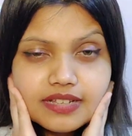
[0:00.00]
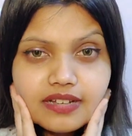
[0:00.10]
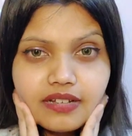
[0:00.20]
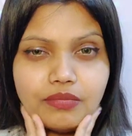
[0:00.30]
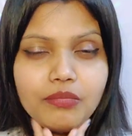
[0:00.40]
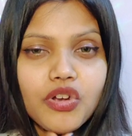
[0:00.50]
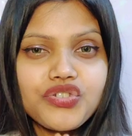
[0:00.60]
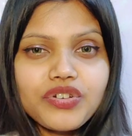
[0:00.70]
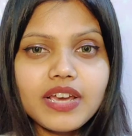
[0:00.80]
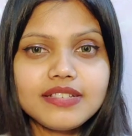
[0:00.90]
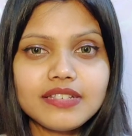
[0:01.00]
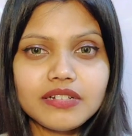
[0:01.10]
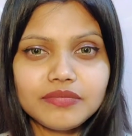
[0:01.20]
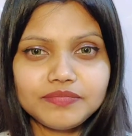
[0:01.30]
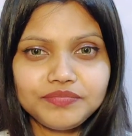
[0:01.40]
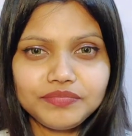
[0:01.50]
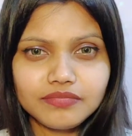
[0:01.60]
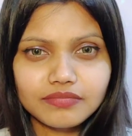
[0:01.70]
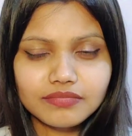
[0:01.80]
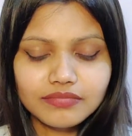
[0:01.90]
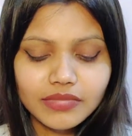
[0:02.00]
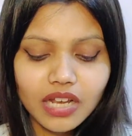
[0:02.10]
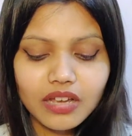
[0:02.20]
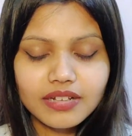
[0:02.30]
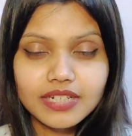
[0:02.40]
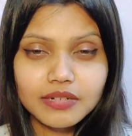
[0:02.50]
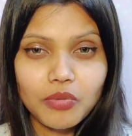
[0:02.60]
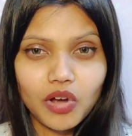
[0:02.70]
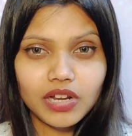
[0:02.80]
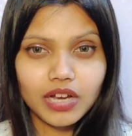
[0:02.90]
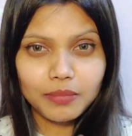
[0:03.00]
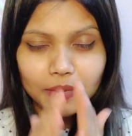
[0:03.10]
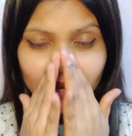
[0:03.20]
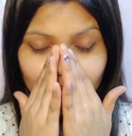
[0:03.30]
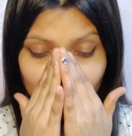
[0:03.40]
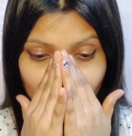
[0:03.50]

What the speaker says: the moisturizer did ball up a